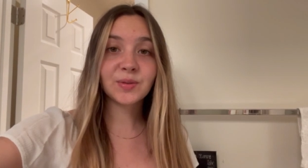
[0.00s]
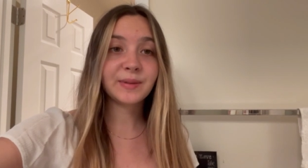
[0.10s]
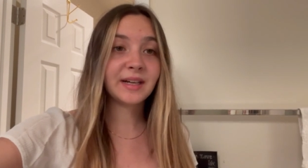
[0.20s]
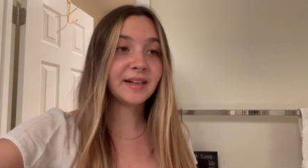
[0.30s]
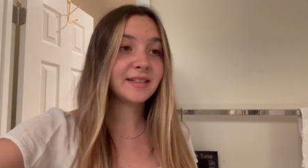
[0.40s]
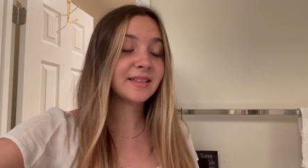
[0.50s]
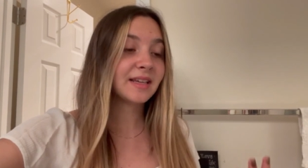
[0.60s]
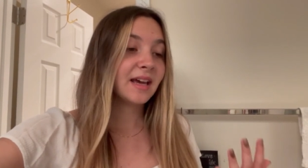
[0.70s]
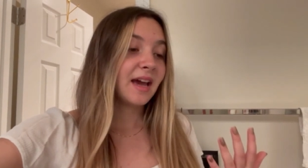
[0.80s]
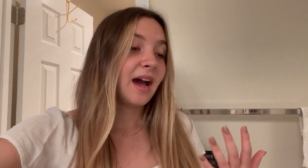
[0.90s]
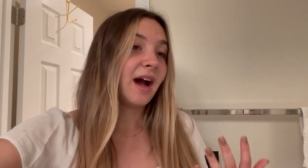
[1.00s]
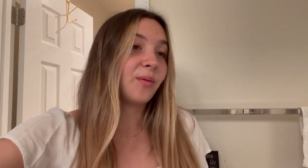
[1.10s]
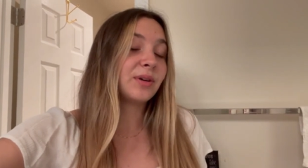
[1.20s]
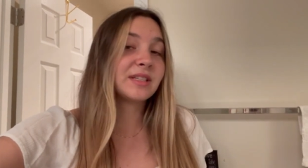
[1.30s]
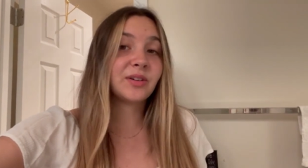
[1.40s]
just because I
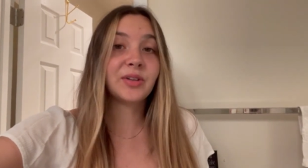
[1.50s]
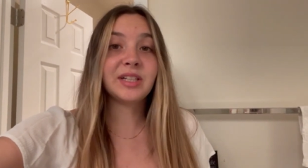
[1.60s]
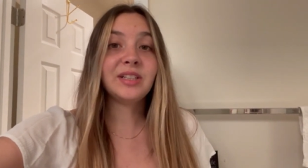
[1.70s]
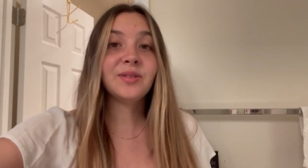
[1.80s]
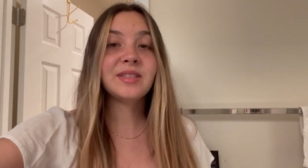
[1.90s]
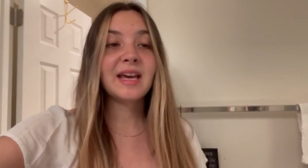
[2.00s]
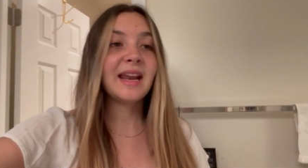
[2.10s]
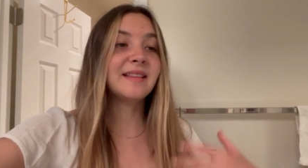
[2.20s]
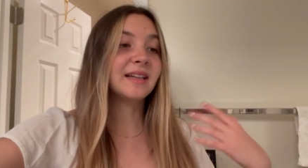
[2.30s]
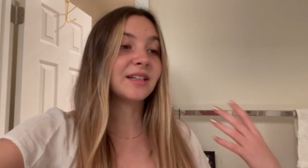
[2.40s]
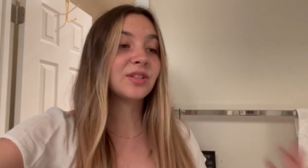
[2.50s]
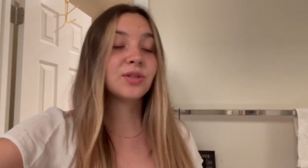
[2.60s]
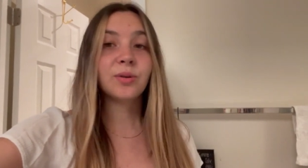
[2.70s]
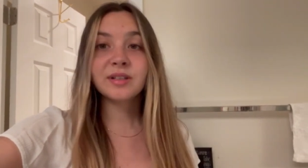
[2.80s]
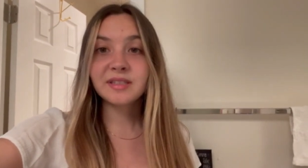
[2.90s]
wasn't going to use it, and then I
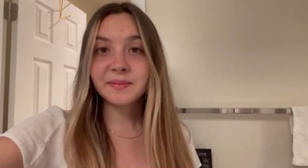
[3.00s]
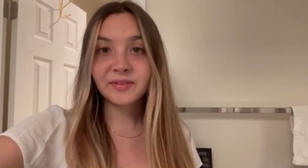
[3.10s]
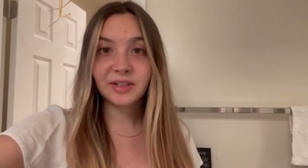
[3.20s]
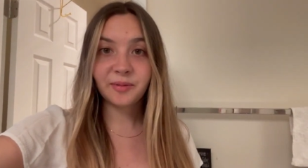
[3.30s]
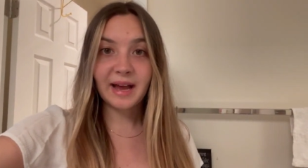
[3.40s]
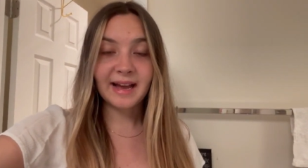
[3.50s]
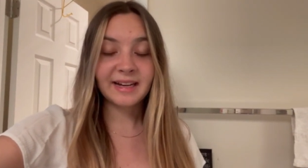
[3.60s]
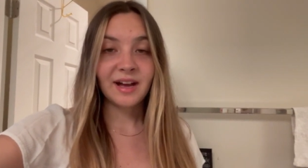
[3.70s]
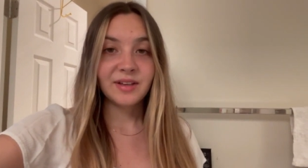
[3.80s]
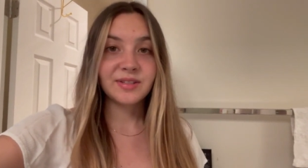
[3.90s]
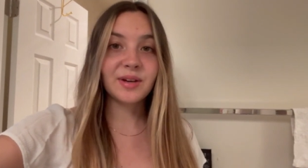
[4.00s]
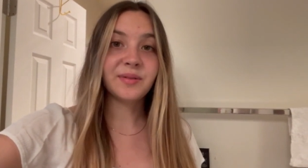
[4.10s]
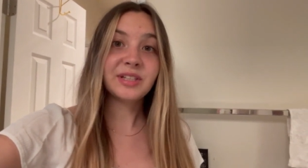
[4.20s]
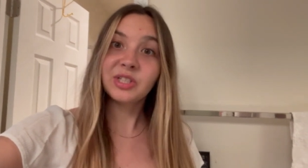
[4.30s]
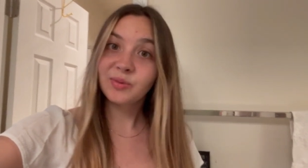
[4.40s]
stored some of it away. So
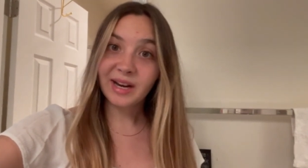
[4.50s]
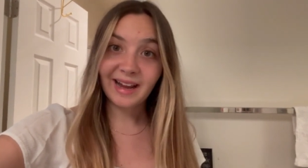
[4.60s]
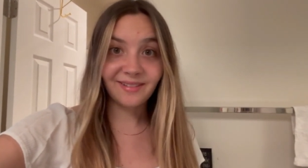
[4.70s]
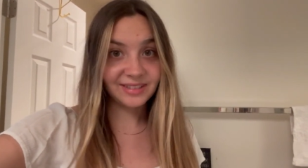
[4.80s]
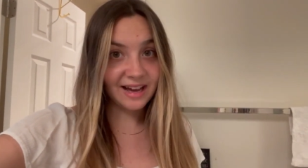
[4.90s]
this is what I have